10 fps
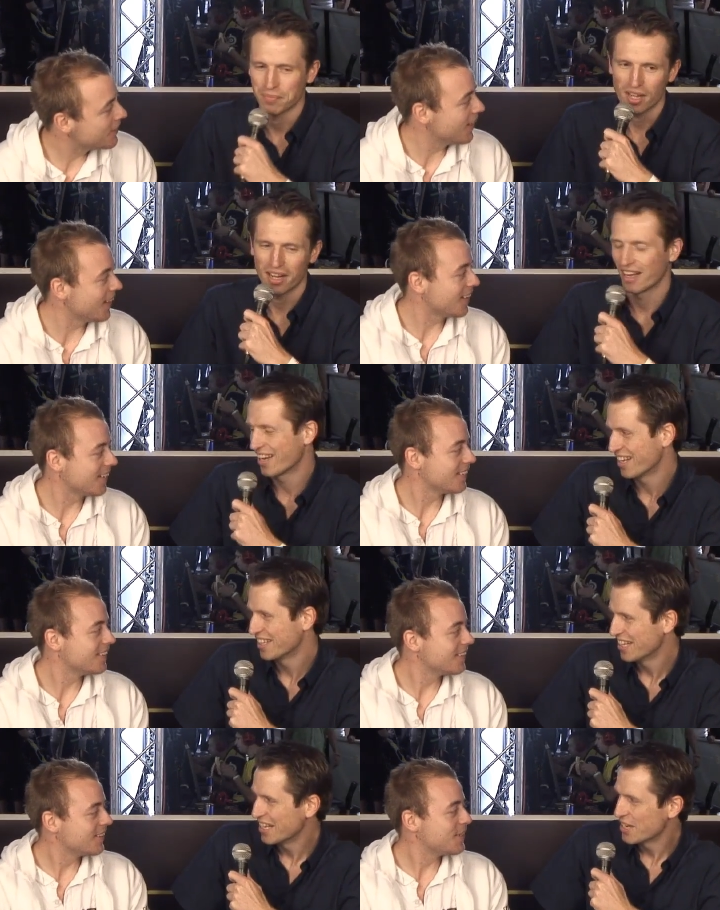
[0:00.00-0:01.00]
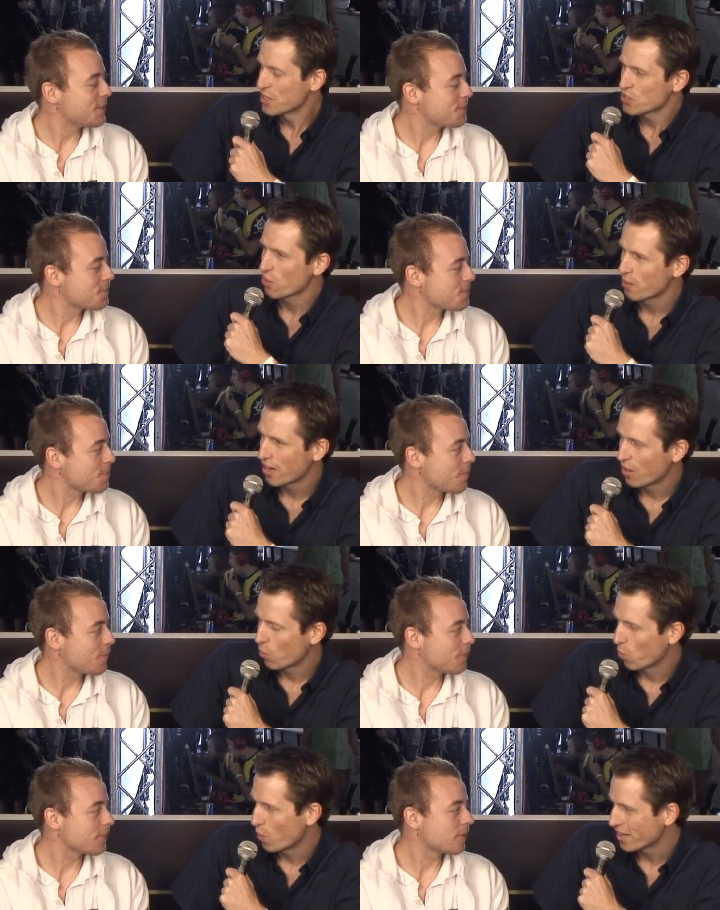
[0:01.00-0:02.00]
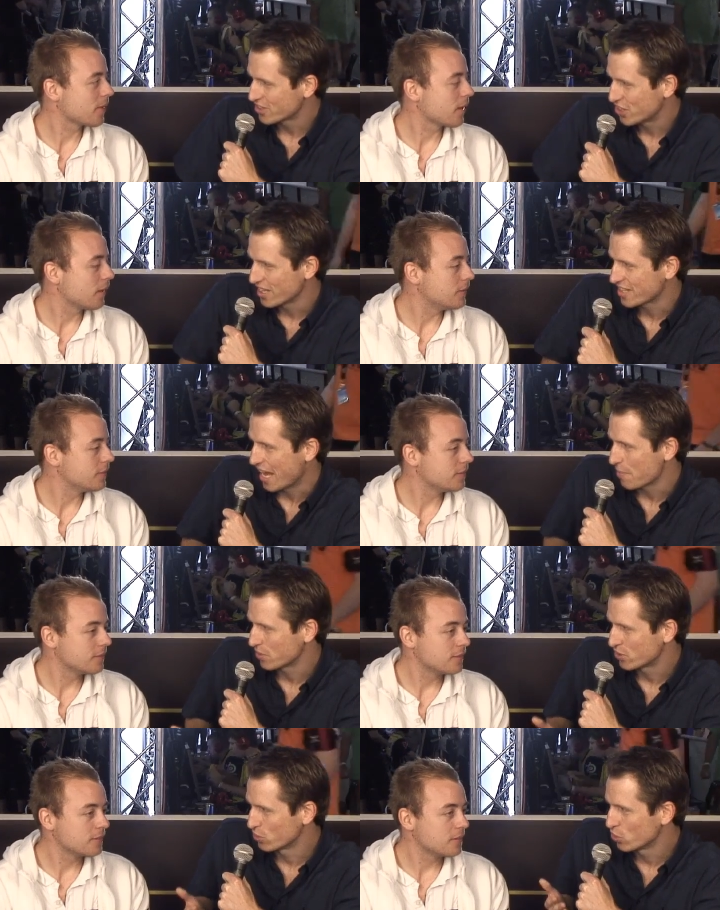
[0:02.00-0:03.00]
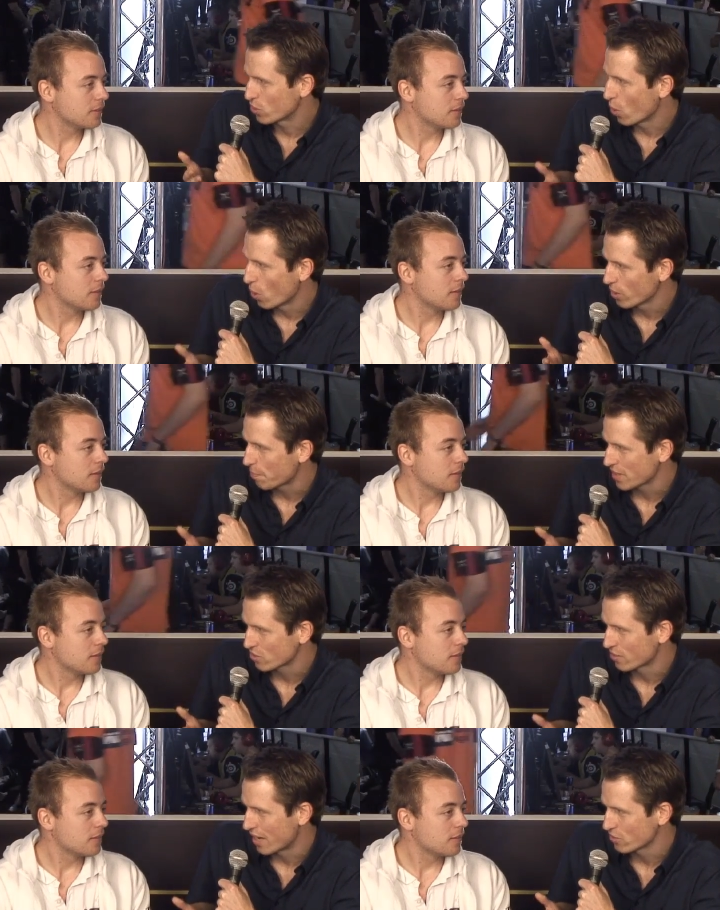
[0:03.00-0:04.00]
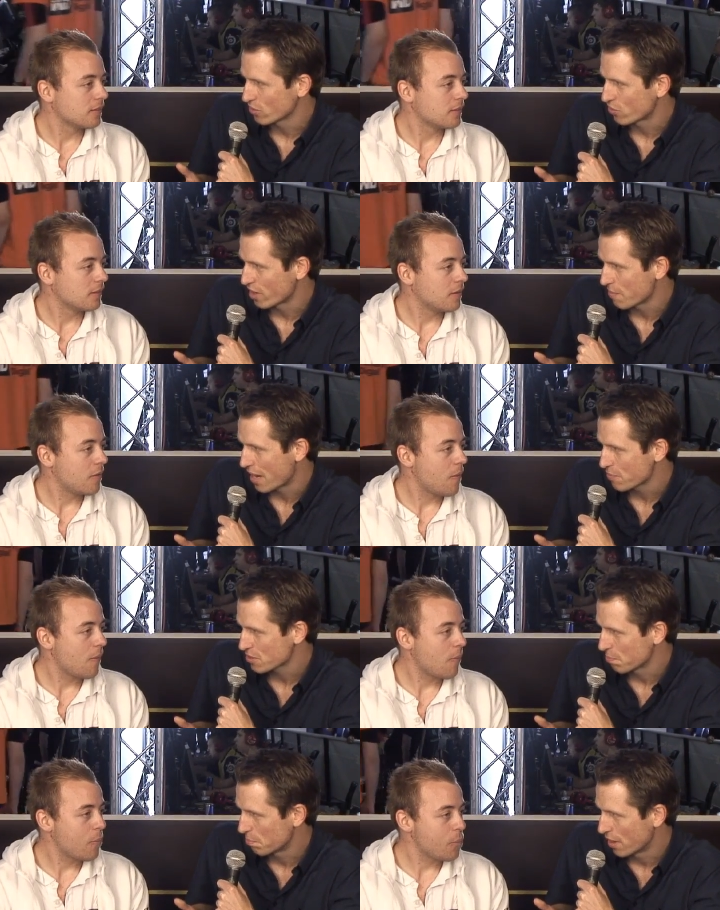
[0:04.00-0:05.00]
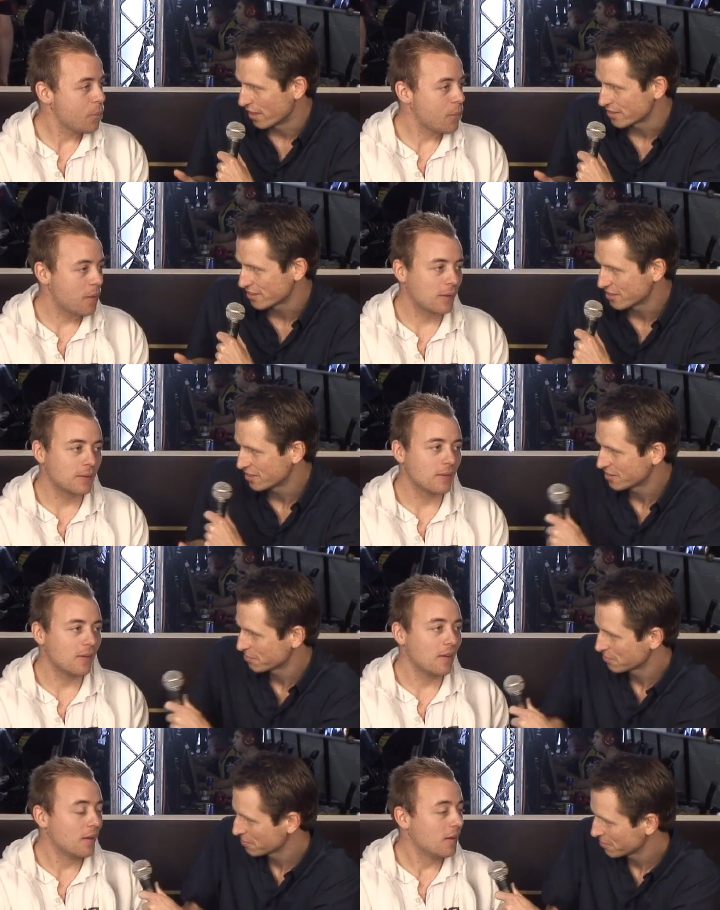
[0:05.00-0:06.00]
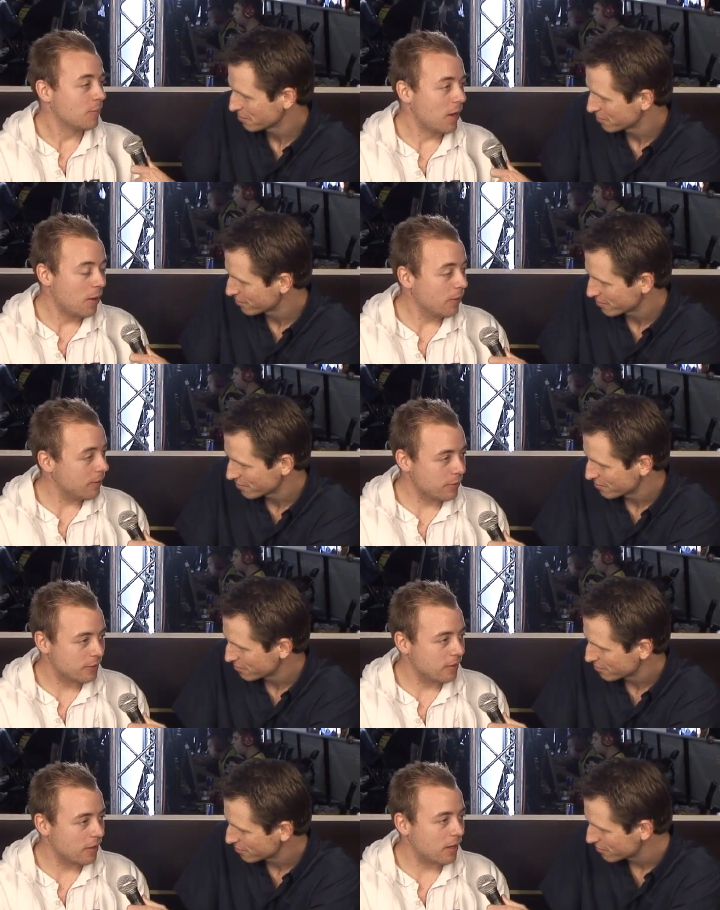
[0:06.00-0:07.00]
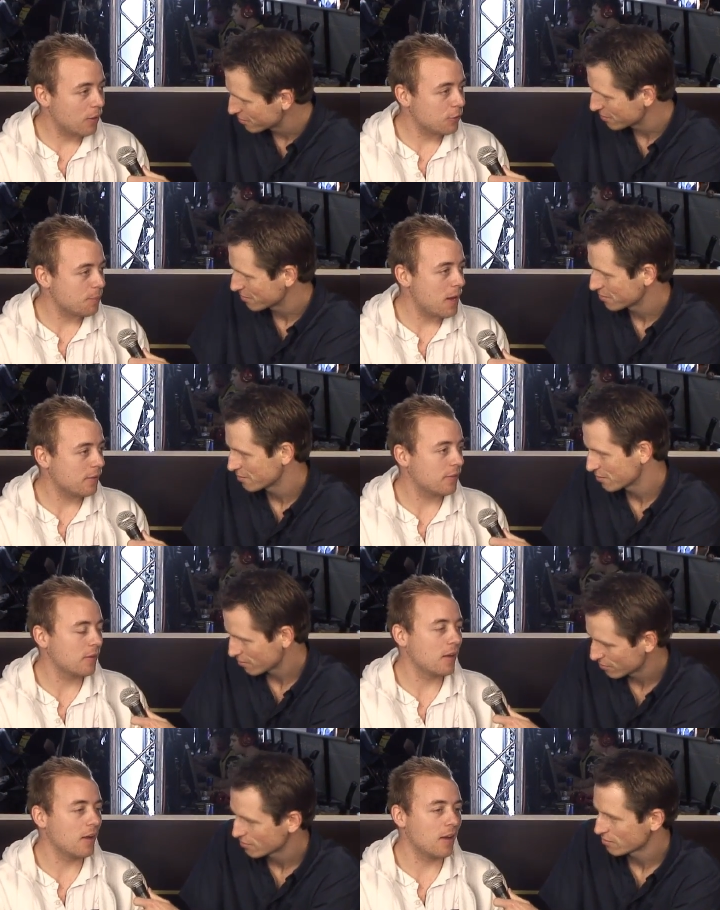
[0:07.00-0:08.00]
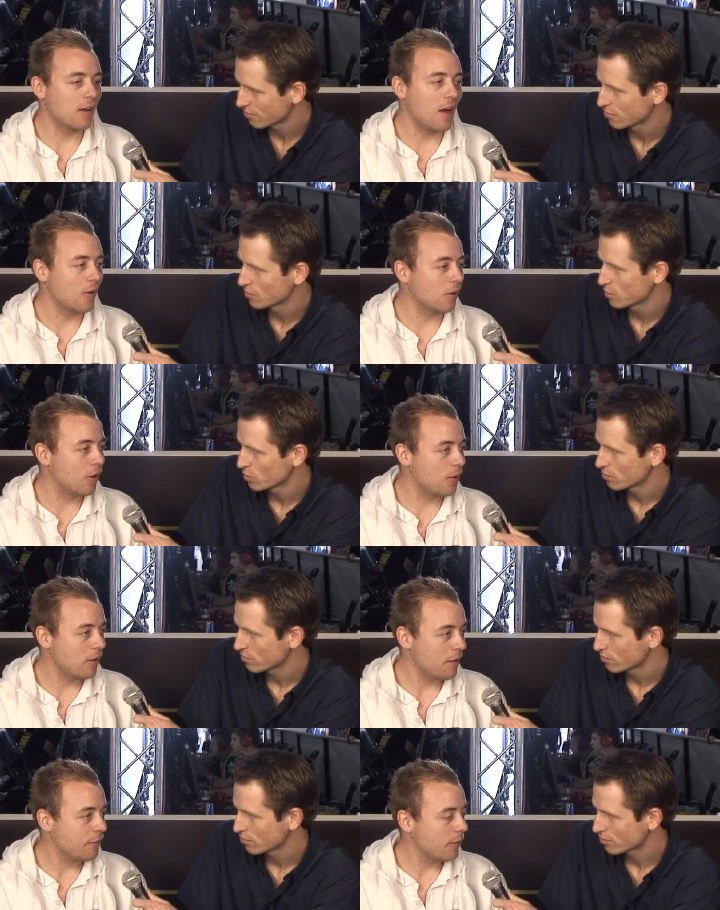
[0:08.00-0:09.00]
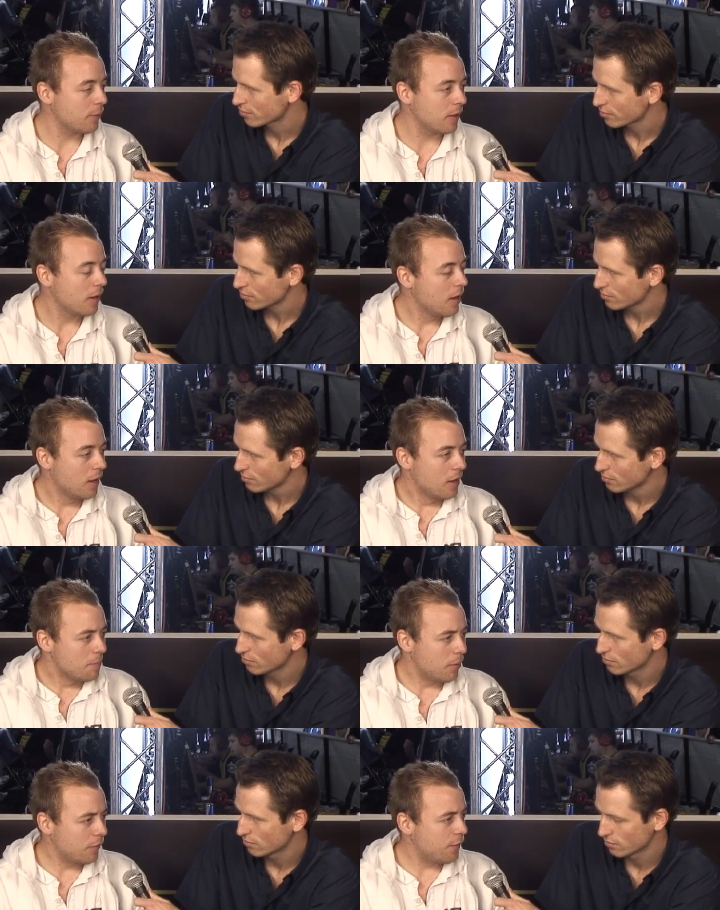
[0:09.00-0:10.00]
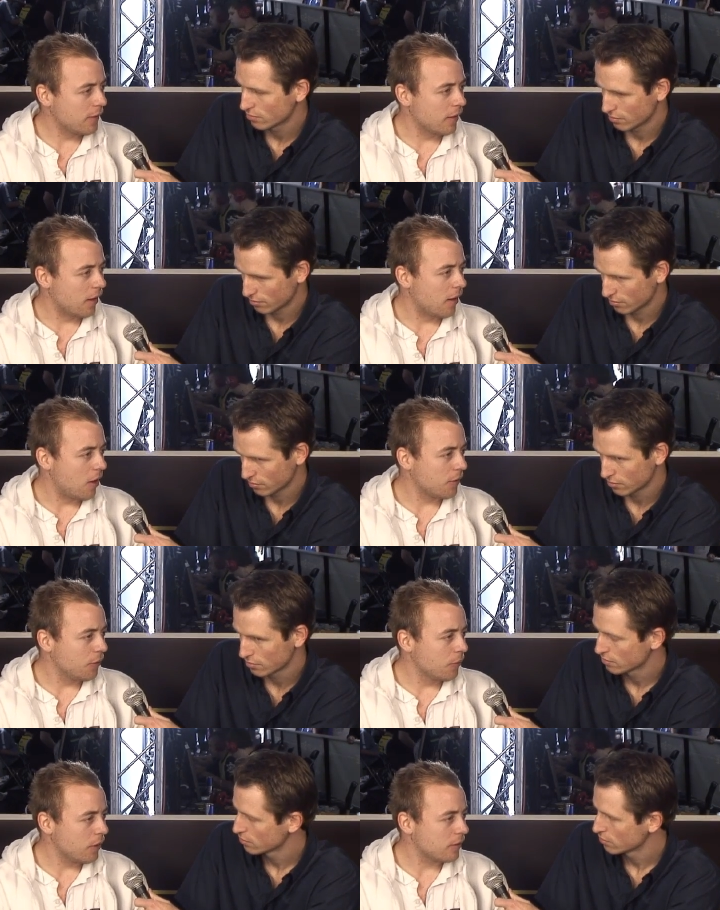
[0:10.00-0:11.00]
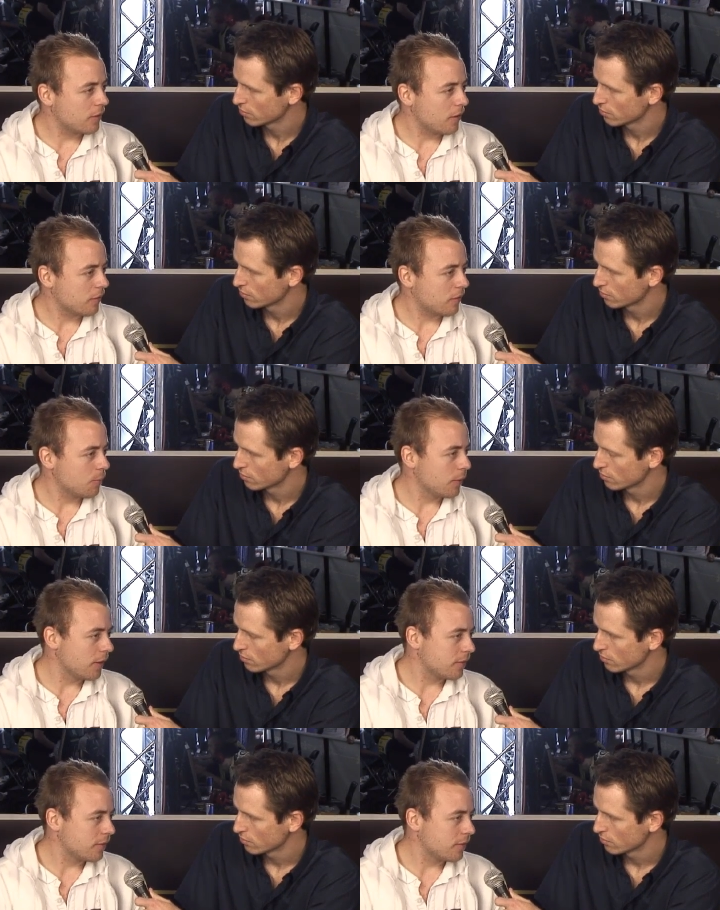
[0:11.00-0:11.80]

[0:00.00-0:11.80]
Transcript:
Speaker 1: Uh, so, uh, what just happened? You took all the pistol rounds on three maps, but.
Speaker 2: Yeah, well, it was still a close match. Uh, I don't know. I think we, both on, uh, on Nuke and Tuscan, we